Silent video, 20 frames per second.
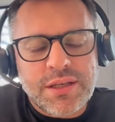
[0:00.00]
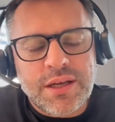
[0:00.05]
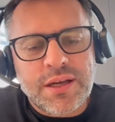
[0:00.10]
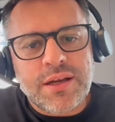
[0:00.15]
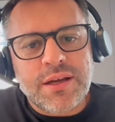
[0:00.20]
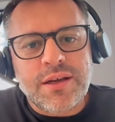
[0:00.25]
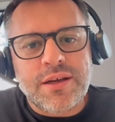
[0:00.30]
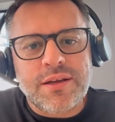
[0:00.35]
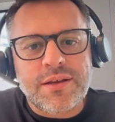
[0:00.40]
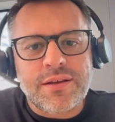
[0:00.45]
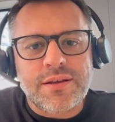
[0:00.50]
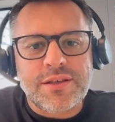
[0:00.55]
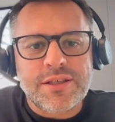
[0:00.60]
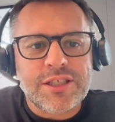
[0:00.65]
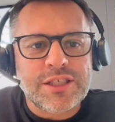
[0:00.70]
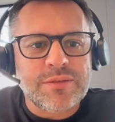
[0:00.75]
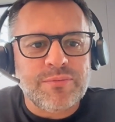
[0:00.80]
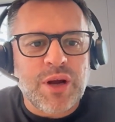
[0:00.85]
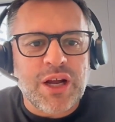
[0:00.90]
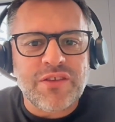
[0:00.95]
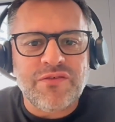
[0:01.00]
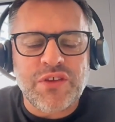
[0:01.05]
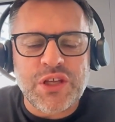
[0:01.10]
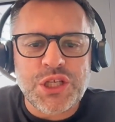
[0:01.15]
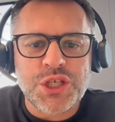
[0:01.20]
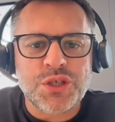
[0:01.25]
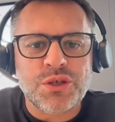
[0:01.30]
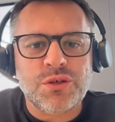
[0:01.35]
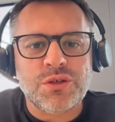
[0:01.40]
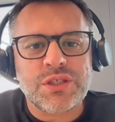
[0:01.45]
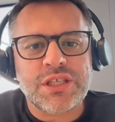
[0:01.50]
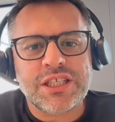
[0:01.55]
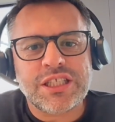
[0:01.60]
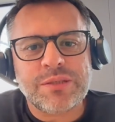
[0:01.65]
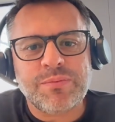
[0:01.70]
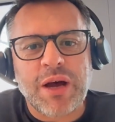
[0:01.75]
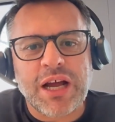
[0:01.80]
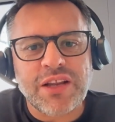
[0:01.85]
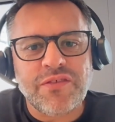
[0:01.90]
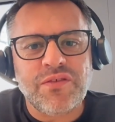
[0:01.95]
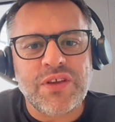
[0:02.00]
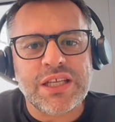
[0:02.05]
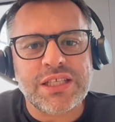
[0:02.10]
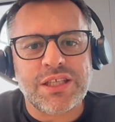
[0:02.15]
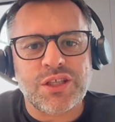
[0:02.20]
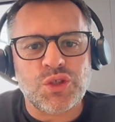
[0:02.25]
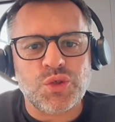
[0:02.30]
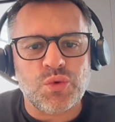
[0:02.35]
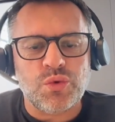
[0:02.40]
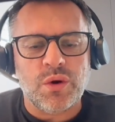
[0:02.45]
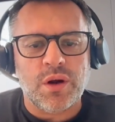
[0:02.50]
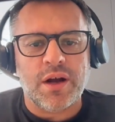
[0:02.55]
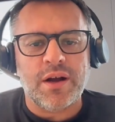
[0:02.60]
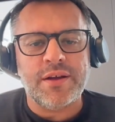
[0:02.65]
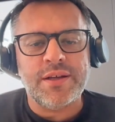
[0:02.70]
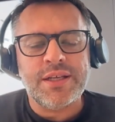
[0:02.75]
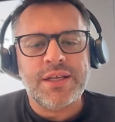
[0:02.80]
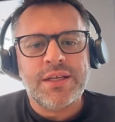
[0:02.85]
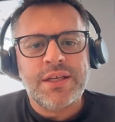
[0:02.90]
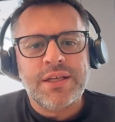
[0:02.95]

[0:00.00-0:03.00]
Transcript: uh, smart features and smart things into a,